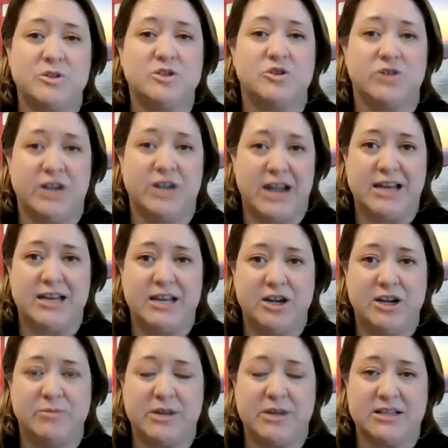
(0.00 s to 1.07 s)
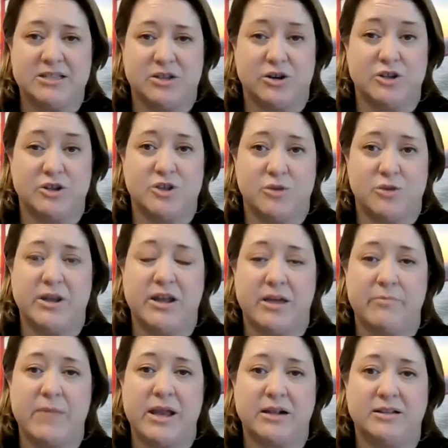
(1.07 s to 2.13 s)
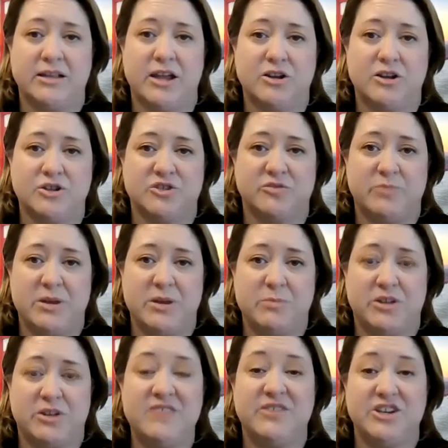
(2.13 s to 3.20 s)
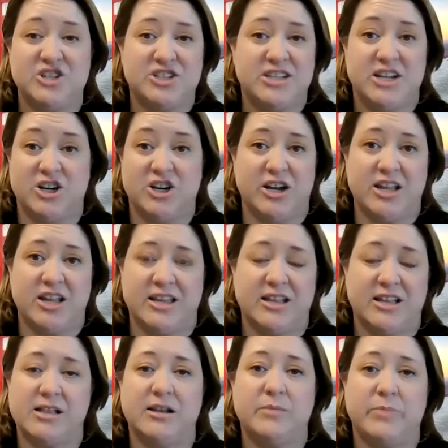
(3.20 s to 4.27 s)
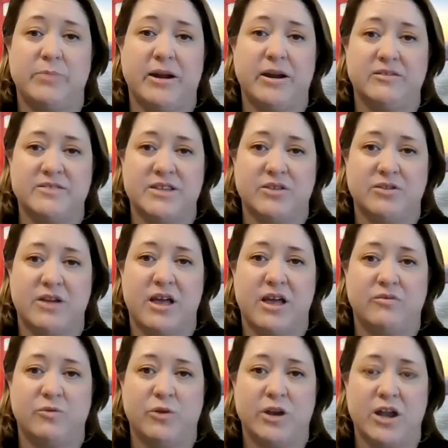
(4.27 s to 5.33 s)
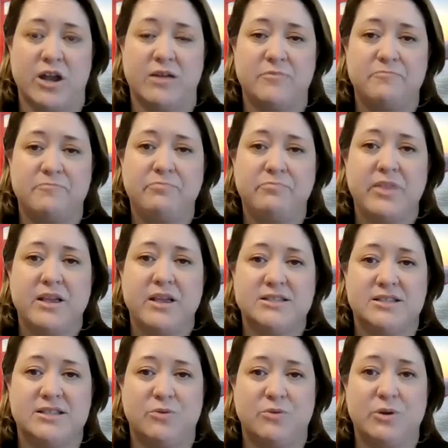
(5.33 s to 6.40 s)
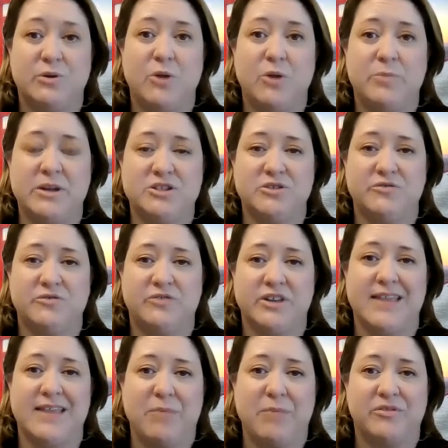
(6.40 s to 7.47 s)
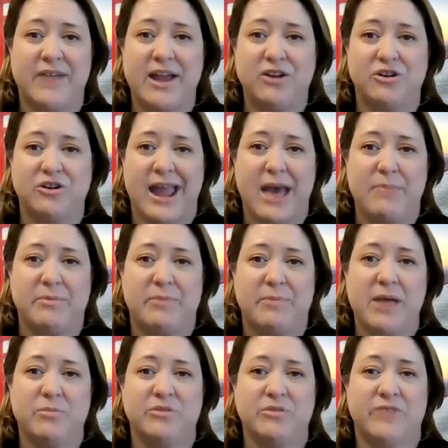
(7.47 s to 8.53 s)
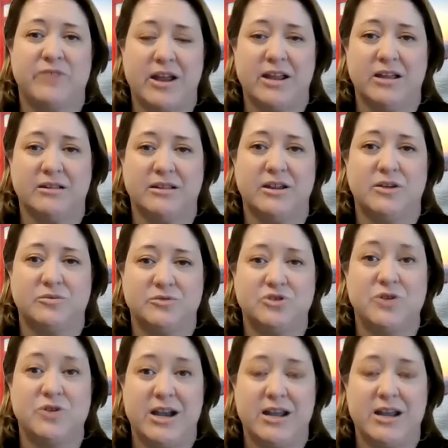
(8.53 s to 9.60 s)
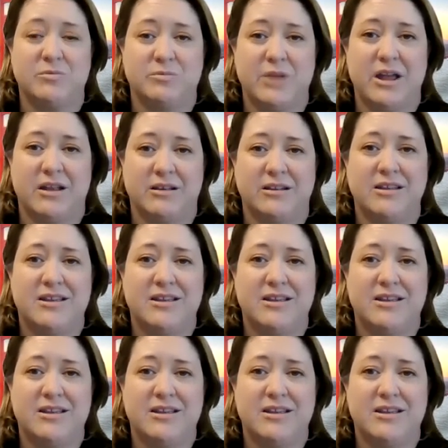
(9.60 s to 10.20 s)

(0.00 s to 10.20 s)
created here, because there are so many medically underserved people, even just here in the Inland Empire of Southern California. So we were hoping to fill that provider gap by providing, you know, training and